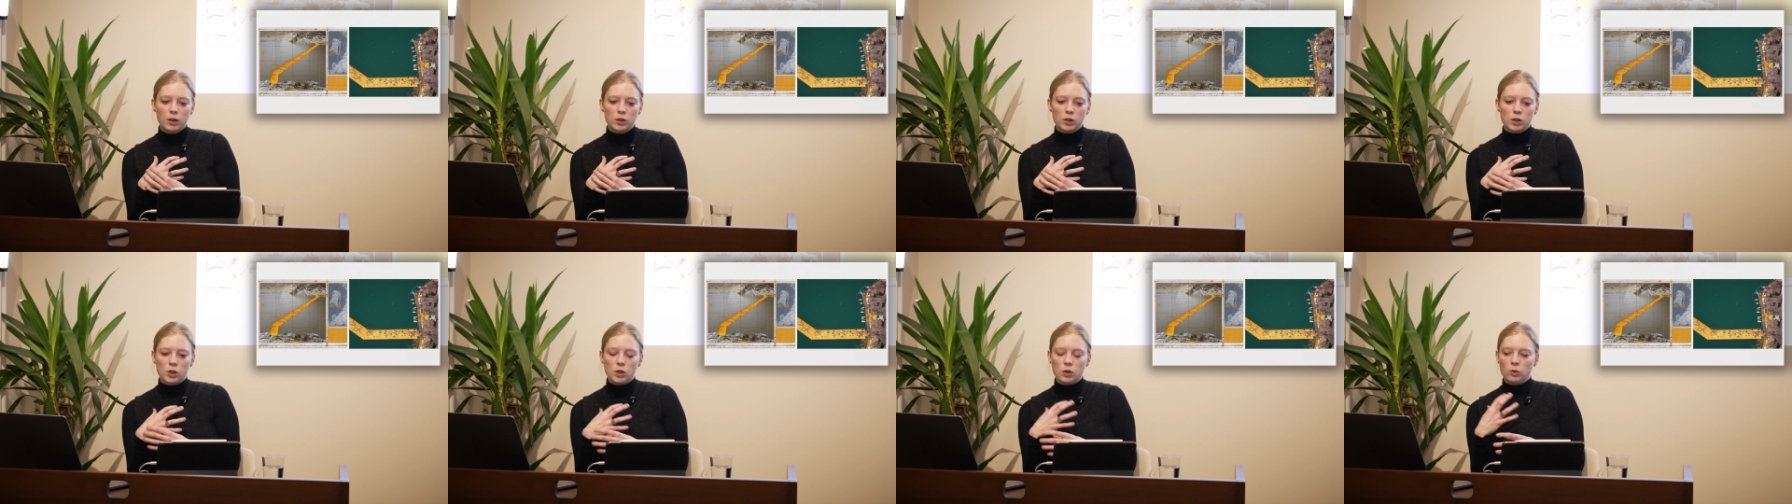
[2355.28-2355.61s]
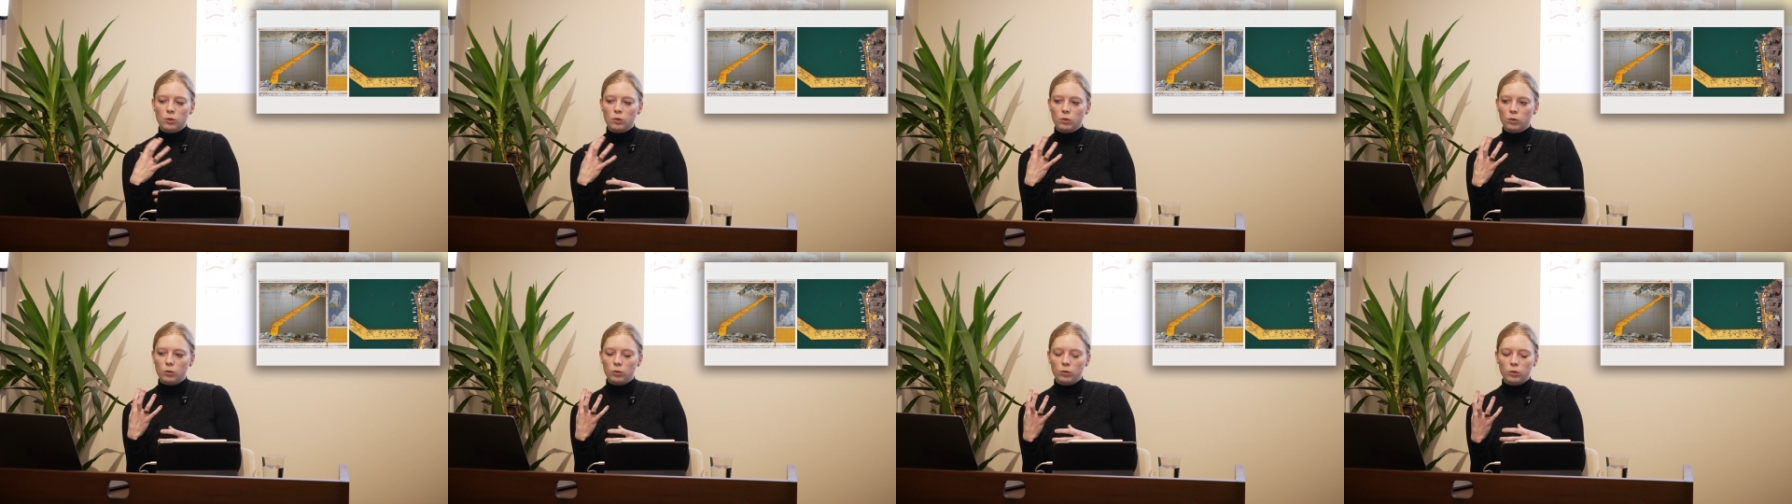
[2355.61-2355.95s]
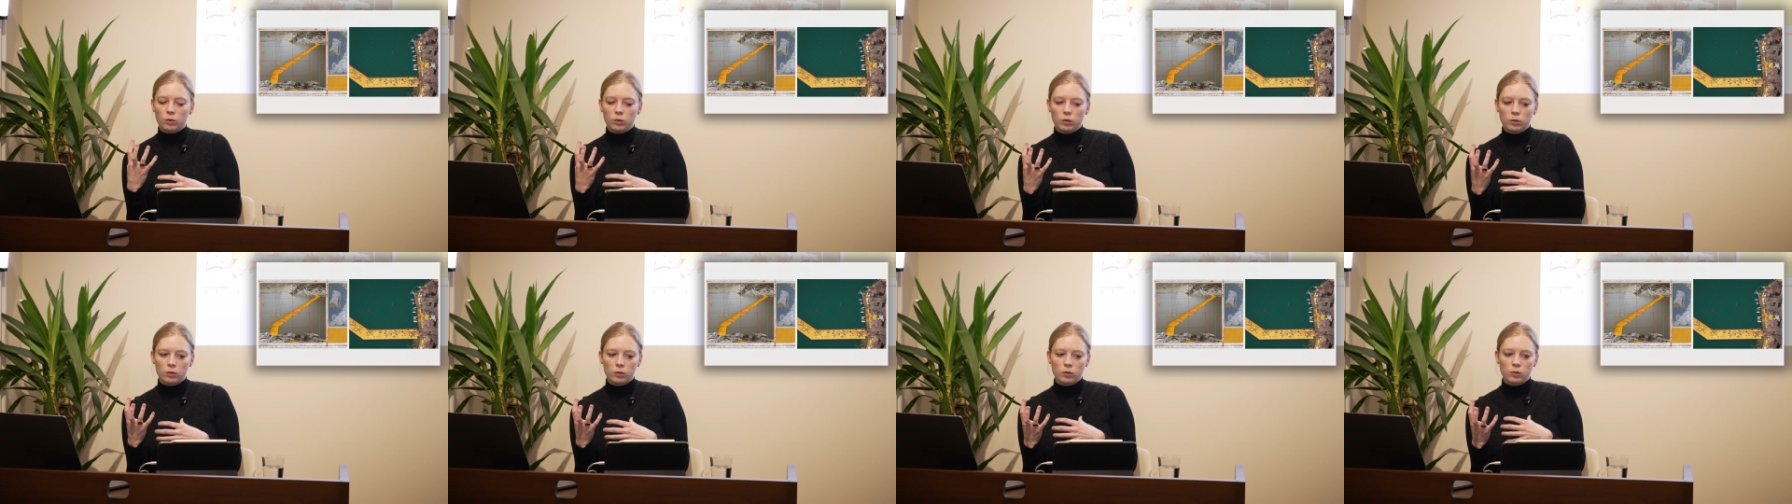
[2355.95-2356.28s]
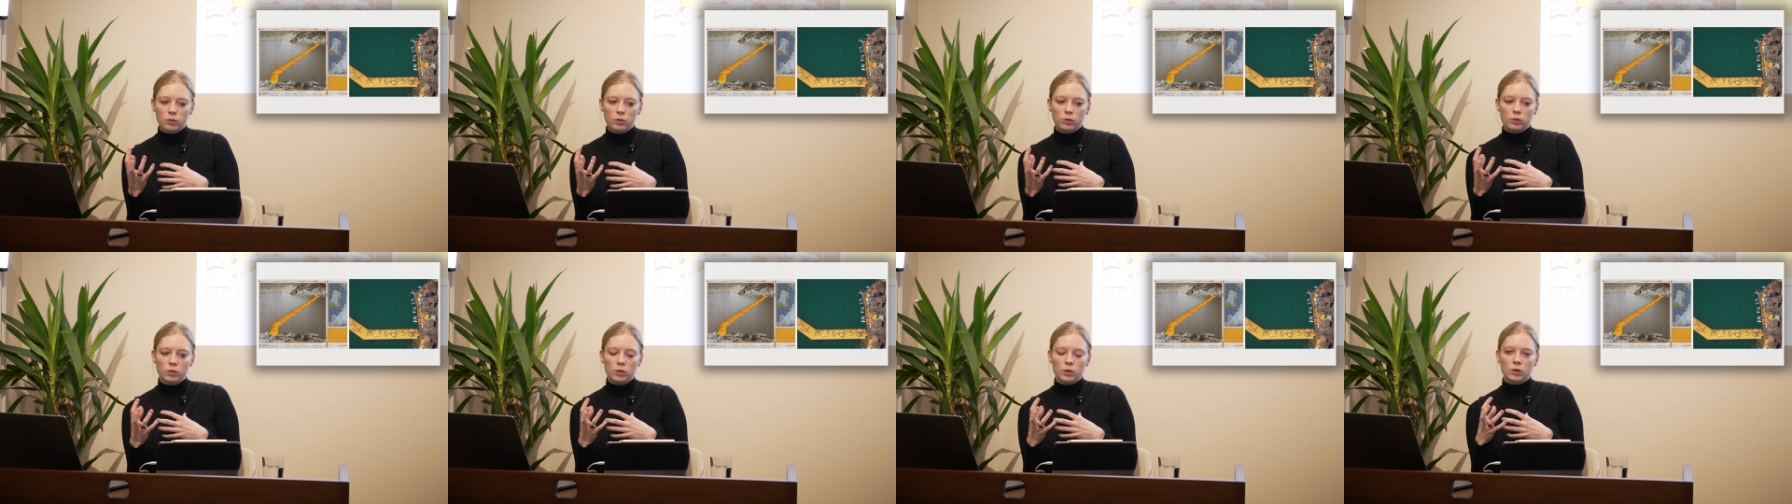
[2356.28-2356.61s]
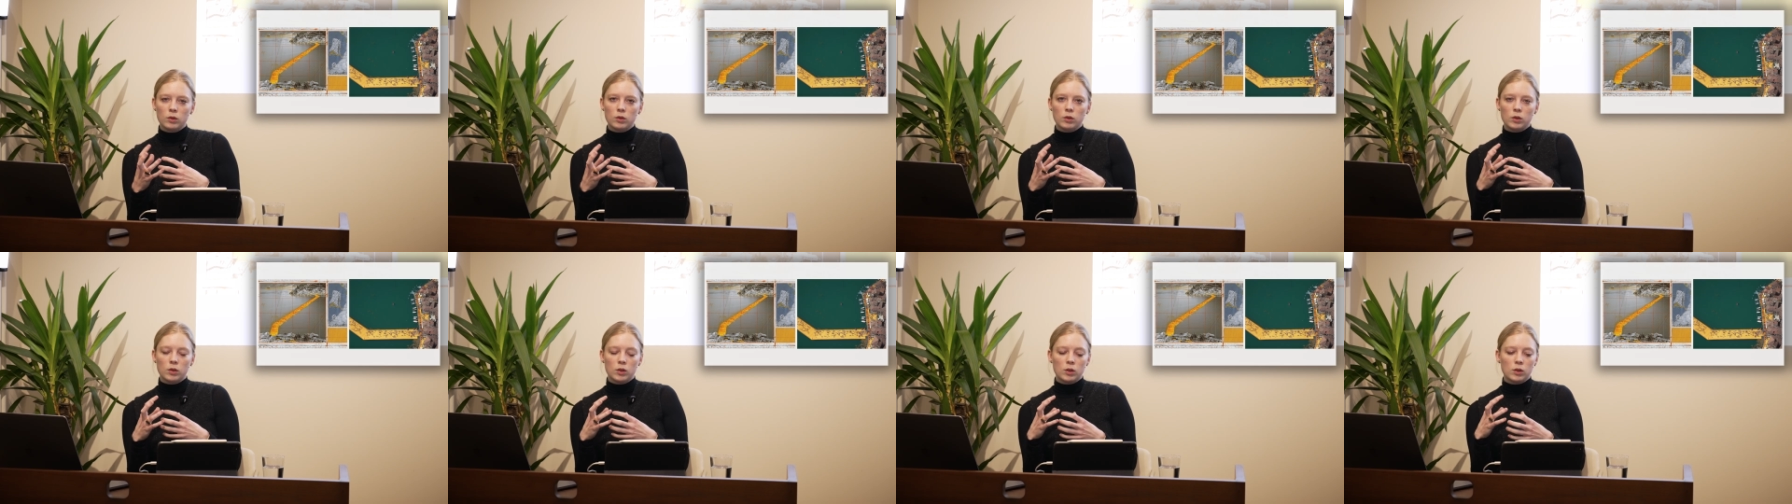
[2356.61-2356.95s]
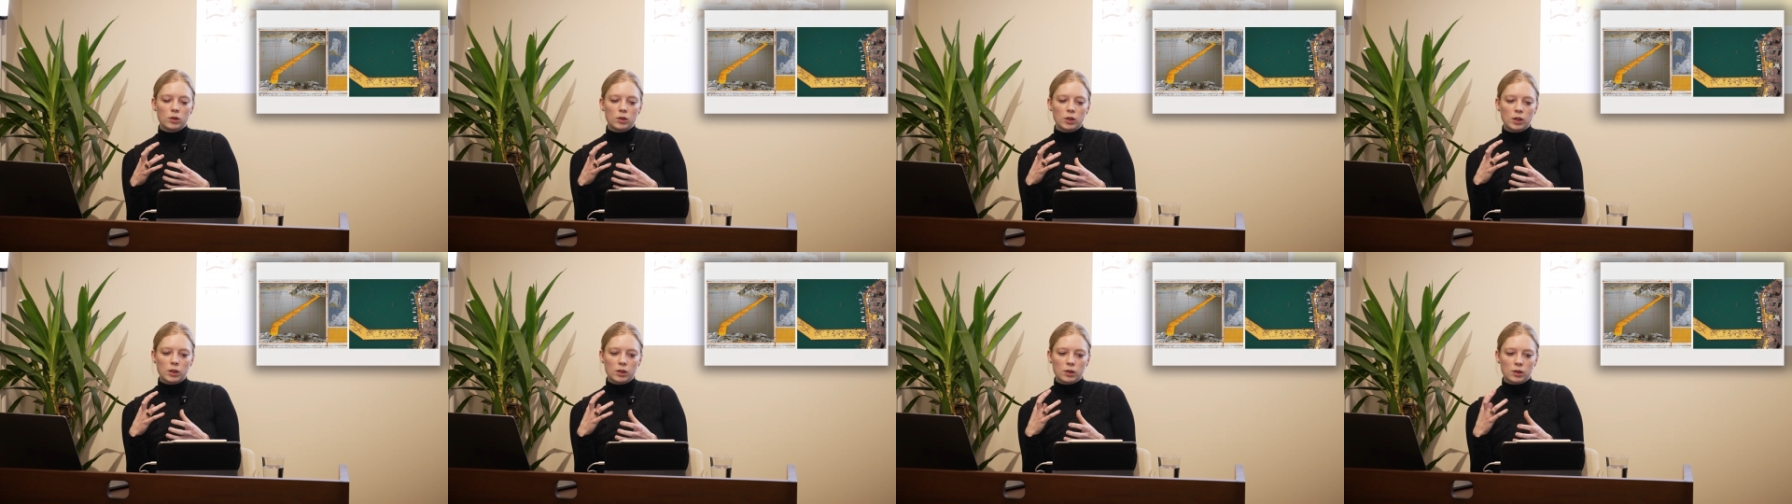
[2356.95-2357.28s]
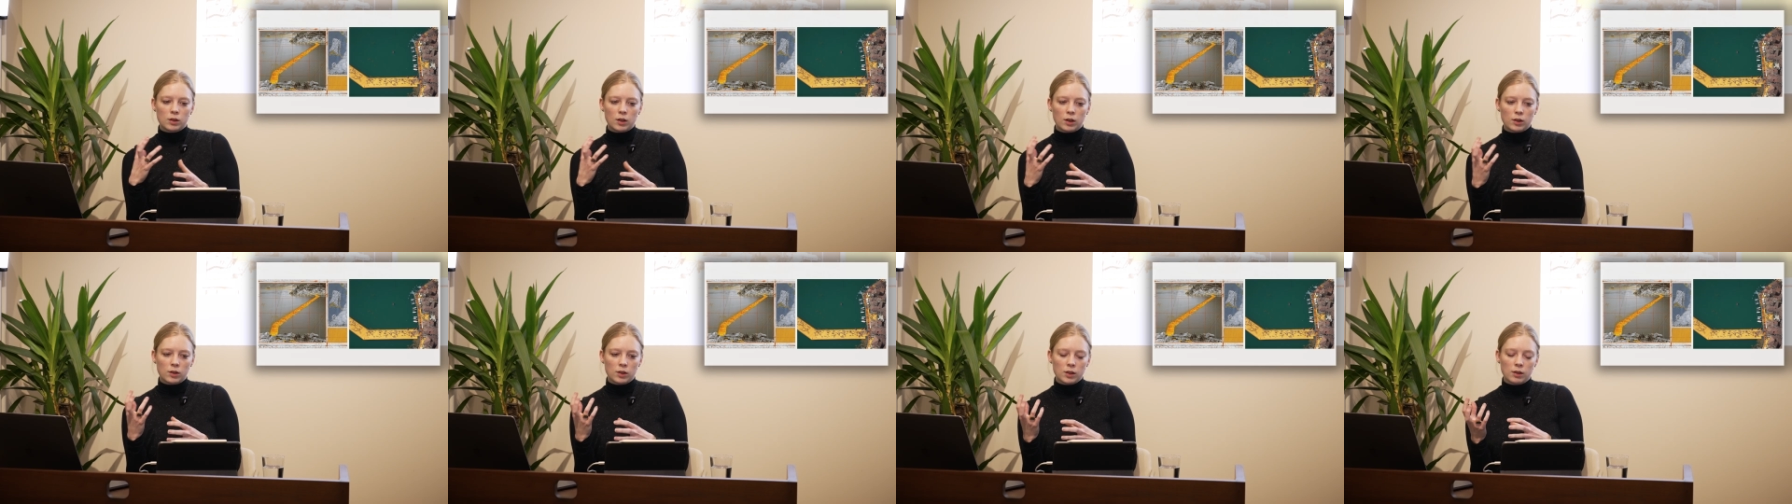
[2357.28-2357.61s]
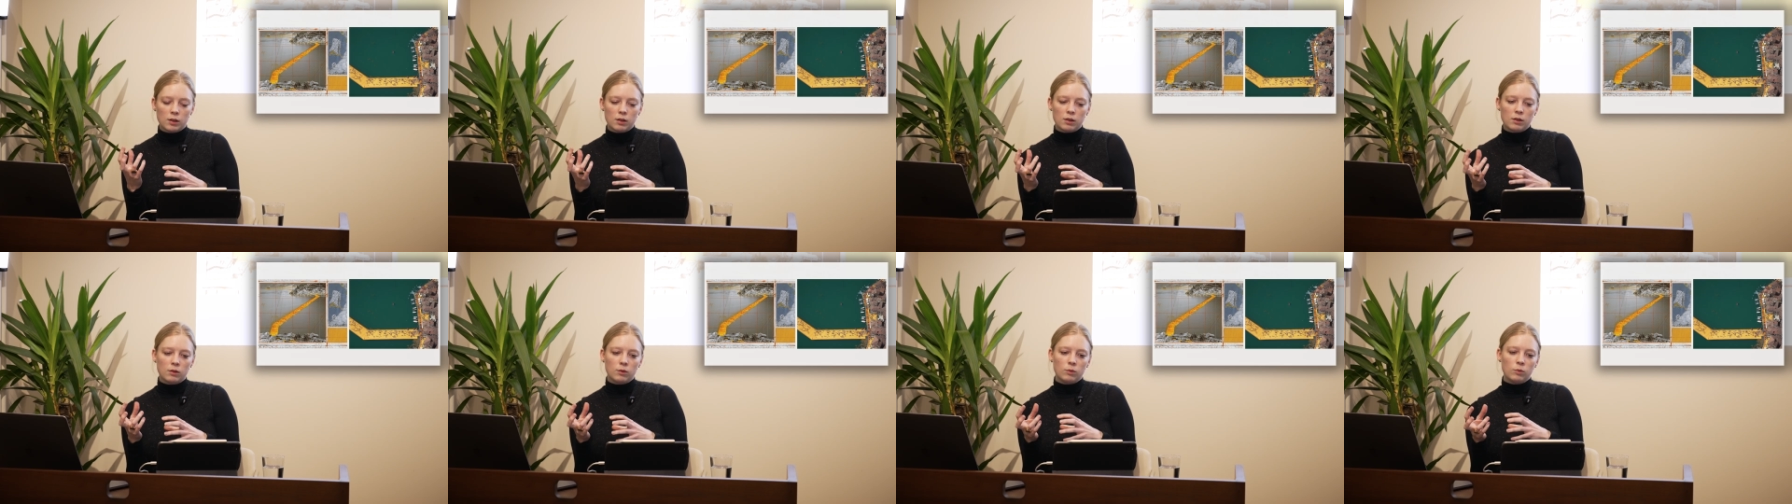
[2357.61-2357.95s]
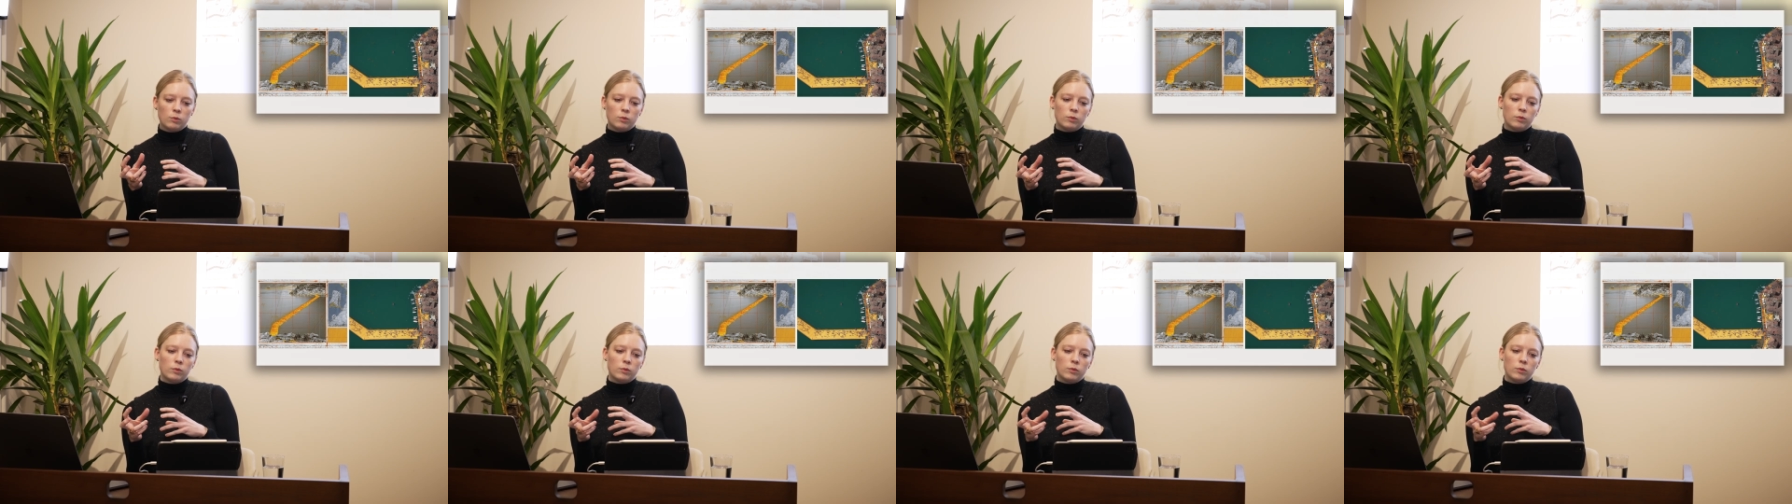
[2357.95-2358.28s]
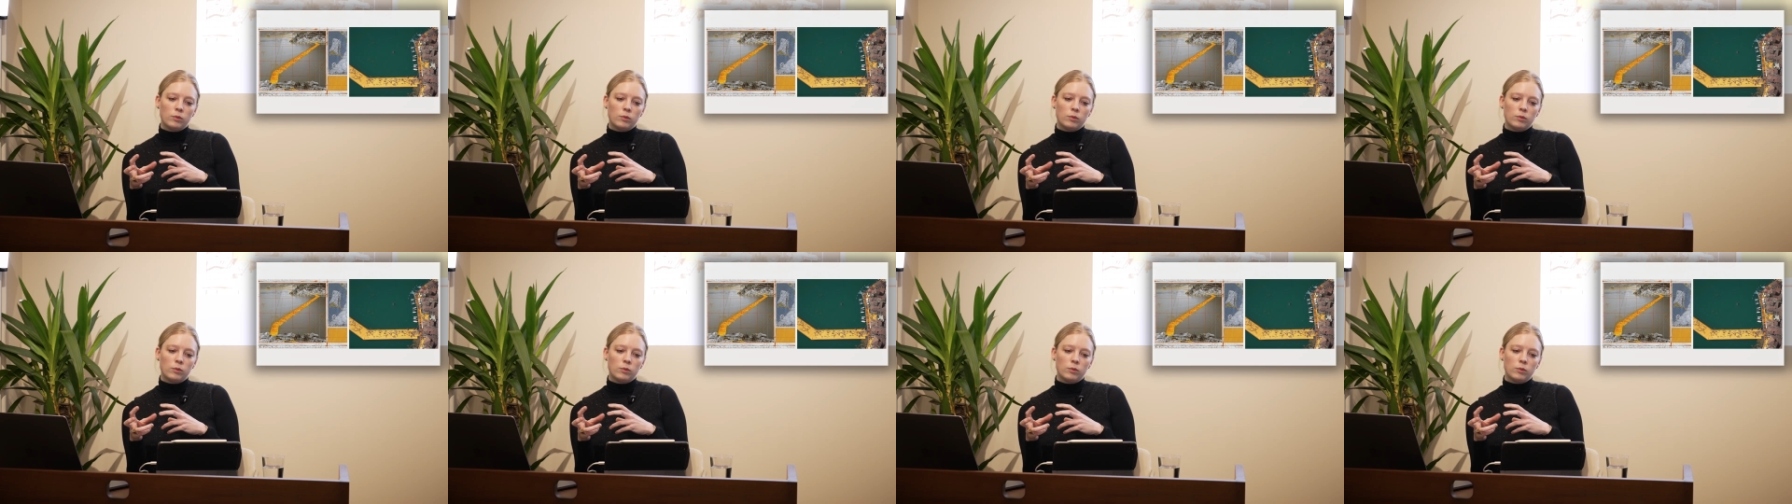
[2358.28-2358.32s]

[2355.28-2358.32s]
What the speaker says: to start to